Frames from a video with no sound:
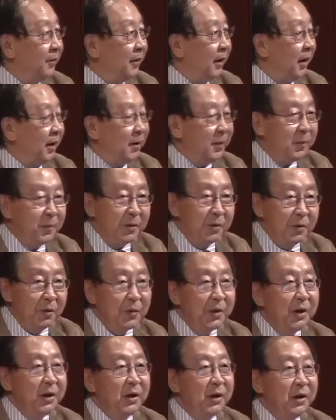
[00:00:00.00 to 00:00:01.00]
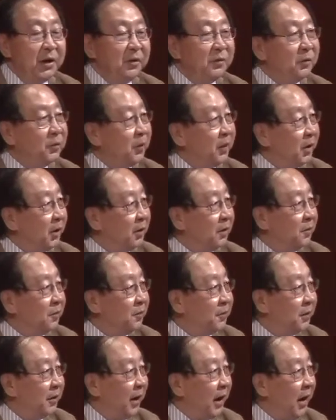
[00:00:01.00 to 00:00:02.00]
side, the history of
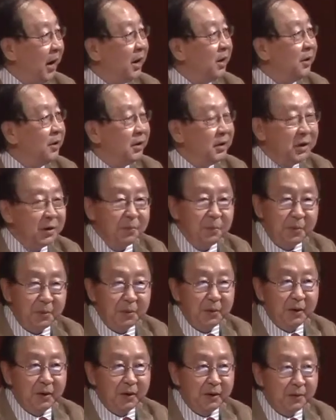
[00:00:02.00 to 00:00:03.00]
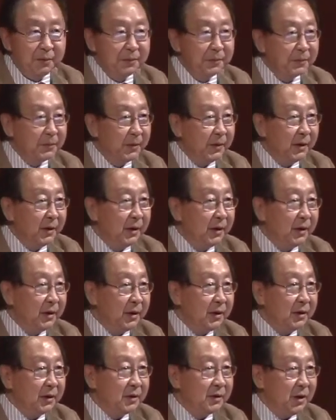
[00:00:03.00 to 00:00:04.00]
uh, high-end computing.
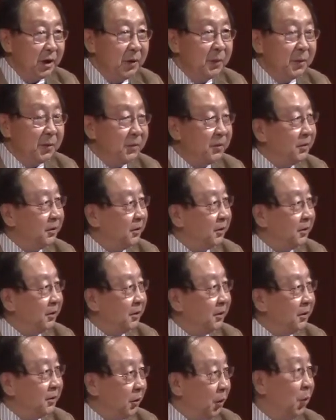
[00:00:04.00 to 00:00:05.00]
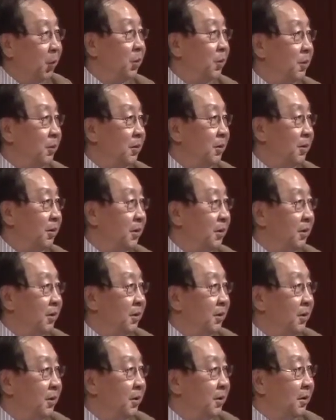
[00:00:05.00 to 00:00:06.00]
Thomas Lowe
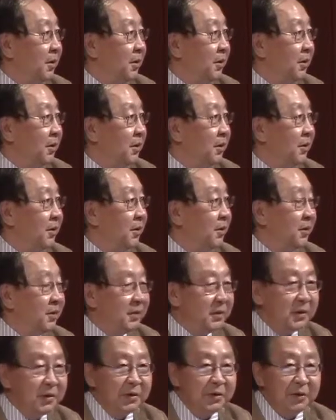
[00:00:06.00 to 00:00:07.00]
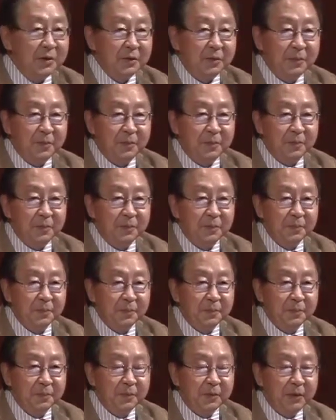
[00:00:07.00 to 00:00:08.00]
is uh,
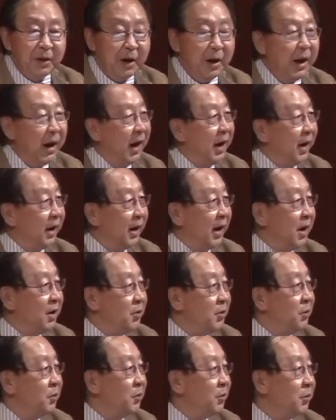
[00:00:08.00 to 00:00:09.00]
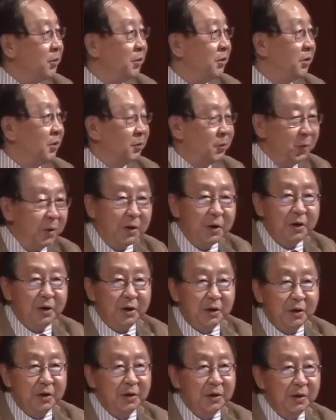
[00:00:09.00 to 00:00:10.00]
can, can use the
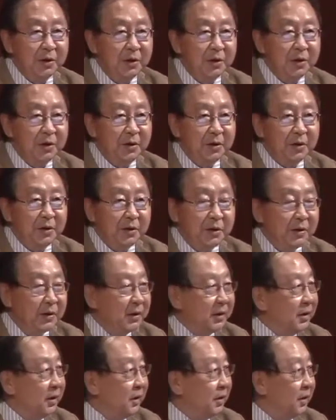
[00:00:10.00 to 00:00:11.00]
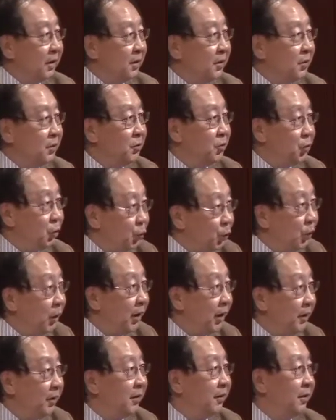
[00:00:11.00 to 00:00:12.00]
word uh,
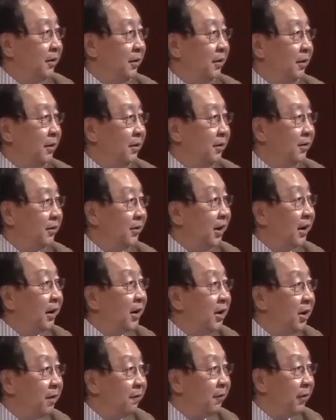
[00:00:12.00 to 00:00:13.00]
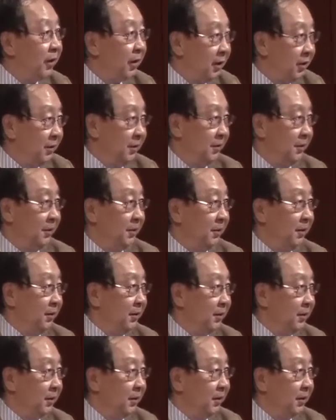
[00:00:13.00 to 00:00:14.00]
truly significant
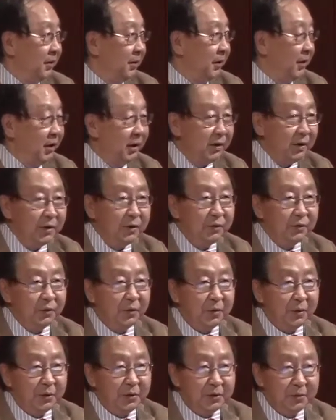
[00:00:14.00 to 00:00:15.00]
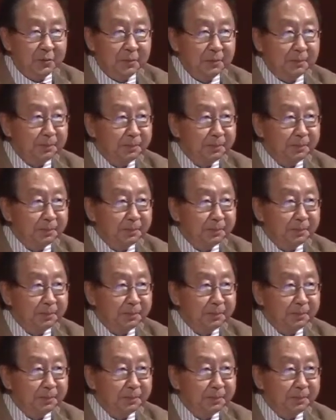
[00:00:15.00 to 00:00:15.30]
and historical